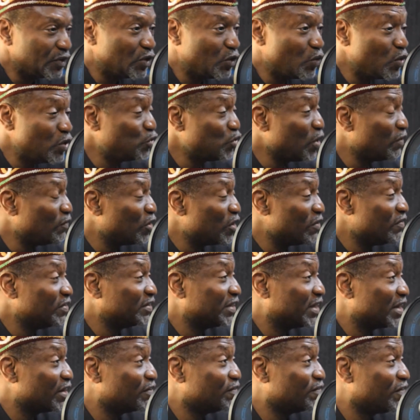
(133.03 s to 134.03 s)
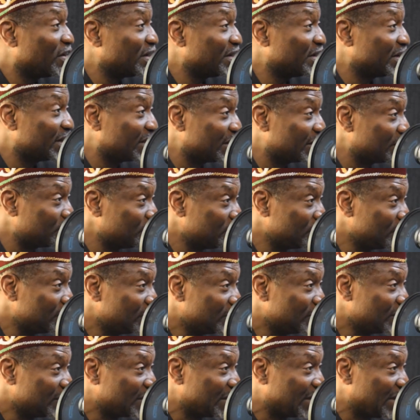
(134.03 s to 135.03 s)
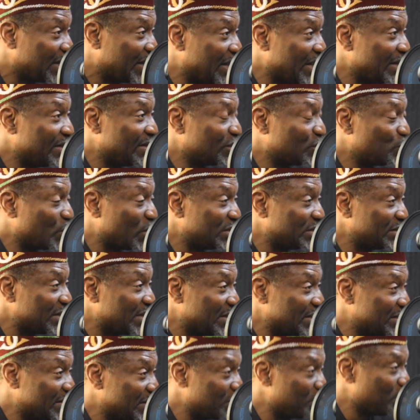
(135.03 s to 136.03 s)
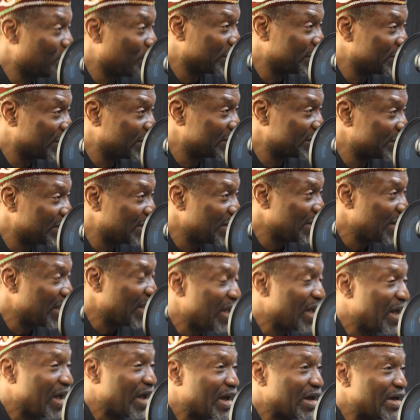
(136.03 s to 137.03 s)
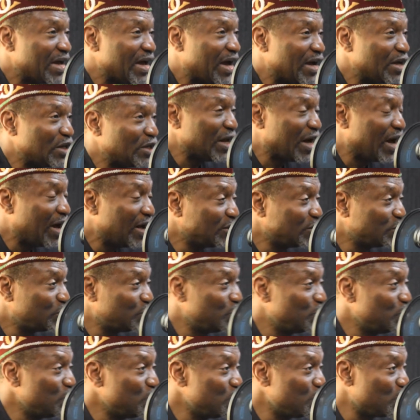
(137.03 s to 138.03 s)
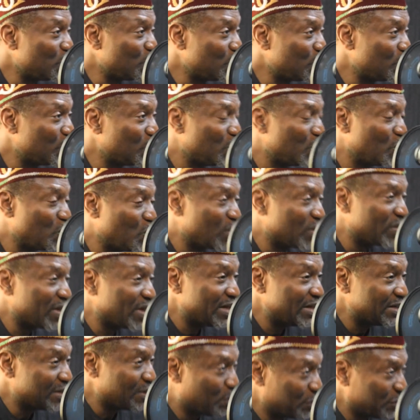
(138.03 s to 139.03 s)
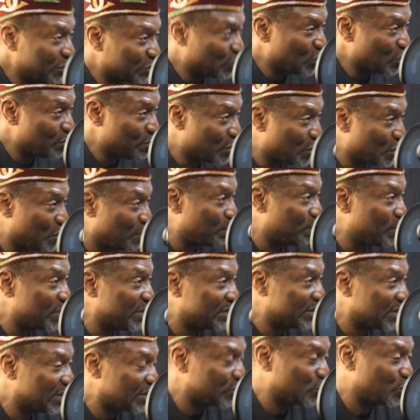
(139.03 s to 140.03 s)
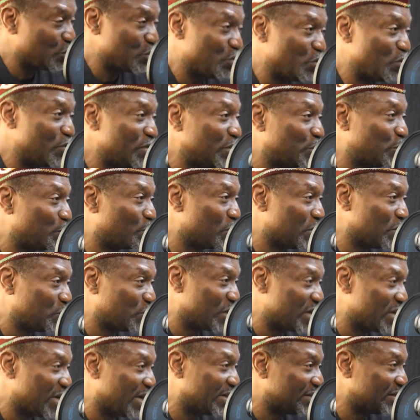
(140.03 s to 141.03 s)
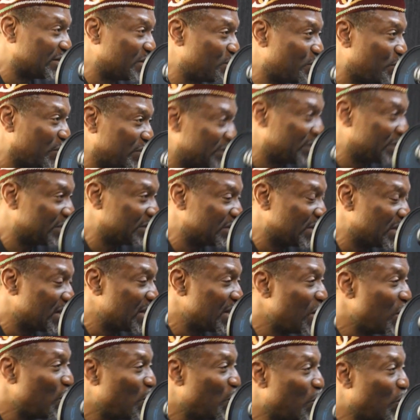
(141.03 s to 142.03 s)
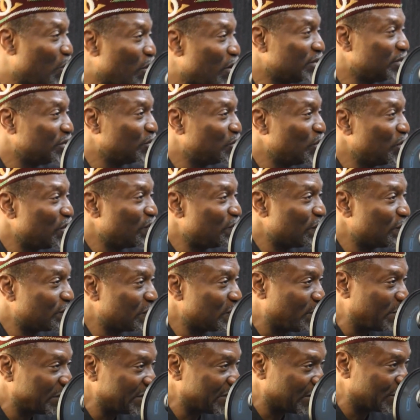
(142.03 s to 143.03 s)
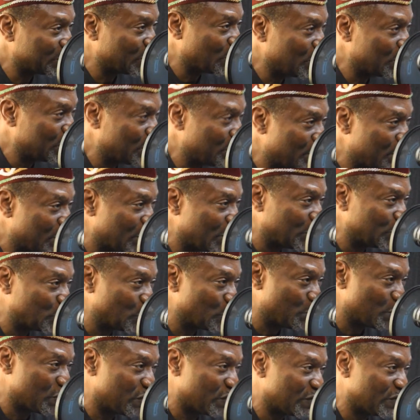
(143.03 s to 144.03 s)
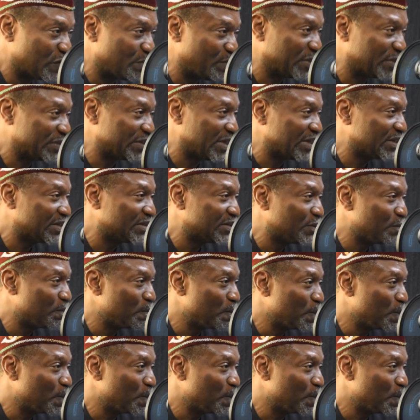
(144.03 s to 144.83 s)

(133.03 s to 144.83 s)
which you have not even started funding in the 2018 budget, how do you know whether the project is going to be completed so you don't need to put the 2019 budget? Or is it only 50% that's going to be done, so you put 50%?